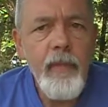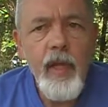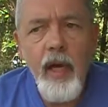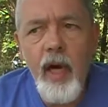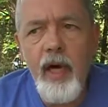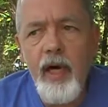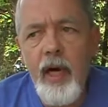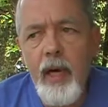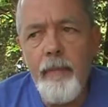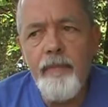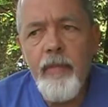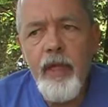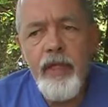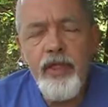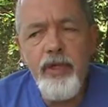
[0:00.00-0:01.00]

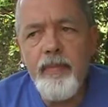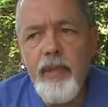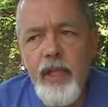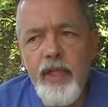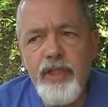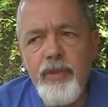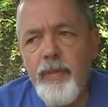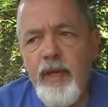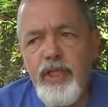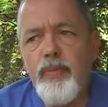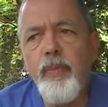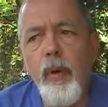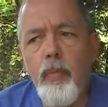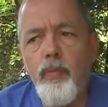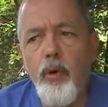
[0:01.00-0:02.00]
To me, it's much
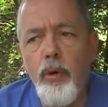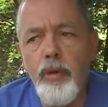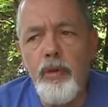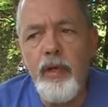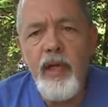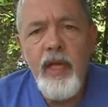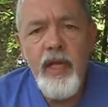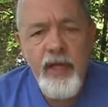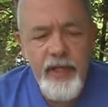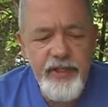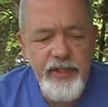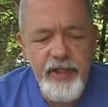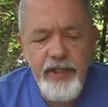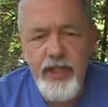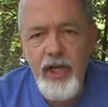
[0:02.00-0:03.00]
more important. Is
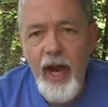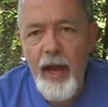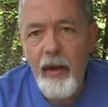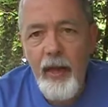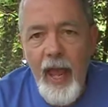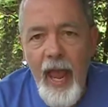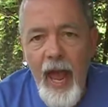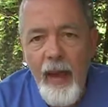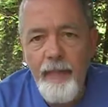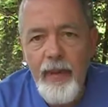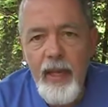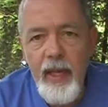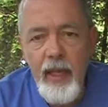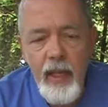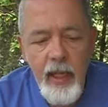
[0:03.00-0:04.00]
the child
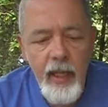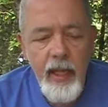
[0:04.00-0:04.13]
happy?